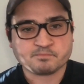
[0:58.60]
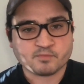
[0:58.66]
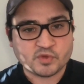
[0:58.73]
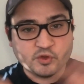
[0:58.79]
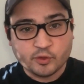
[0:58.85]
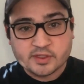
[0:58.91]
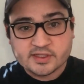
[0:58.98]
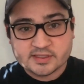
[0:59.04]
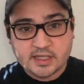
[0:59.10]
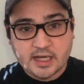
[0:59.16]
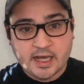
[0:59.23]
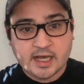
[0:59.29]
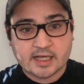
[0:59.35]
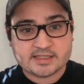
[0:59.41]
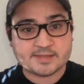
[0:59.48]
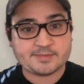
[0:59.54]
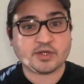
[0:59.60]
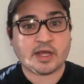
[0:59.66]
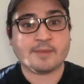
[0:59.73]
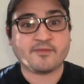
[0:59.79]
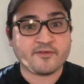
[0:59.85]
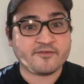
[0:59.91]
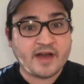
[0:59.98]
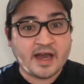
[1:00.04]
you can subscribe
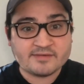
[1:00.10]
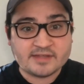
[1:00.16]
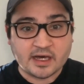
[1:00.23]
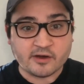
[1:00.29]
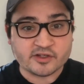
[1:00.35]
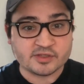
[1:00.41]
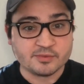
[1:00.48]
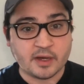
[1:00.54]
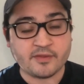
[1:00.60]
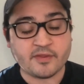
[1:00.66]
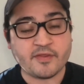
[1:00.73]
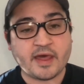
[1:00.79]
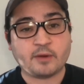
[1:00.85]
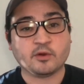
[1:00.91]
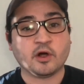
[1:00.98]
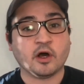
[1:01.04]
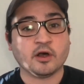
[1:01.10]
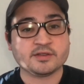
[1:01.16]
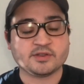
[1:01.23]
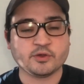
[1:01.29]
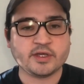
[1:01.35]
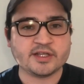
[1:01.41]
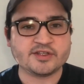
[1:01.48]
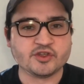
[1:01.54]
for $5 a month, and that will also
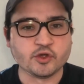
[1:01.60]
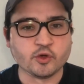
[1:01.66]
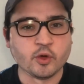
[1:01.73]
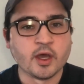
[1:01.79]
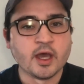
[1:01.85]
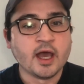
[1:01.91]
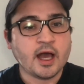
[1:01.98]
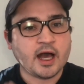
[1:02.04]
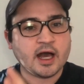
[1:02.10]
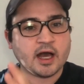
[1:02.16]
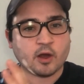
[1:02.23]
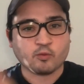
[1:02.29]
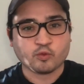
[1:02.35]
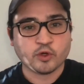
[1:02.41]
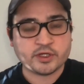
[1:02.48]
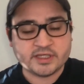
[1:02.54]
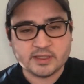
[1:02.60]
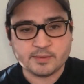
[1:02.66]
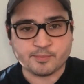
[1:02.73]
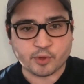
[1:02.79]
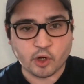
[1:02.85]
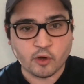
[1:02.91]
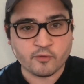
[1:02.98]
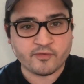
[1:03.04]
get you rookie
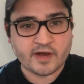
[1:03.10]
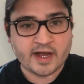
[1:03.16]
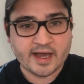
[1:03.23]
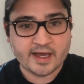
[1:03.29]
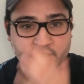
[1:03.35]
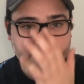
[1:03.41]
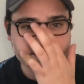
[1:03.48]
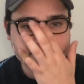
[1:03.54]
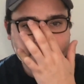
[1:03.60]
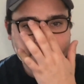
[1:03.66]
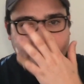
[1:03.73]
profiles